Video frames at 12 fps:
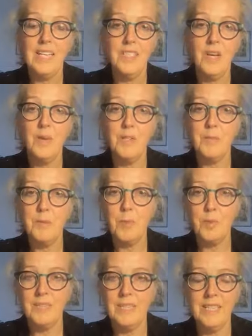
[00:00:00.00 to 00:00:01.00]
actually asked me
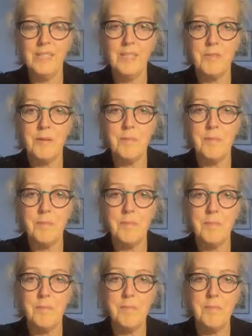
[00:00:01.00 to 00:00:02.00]
what did interim
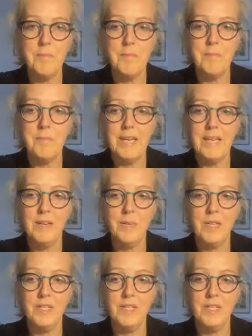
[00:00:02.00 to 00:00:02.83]
mean,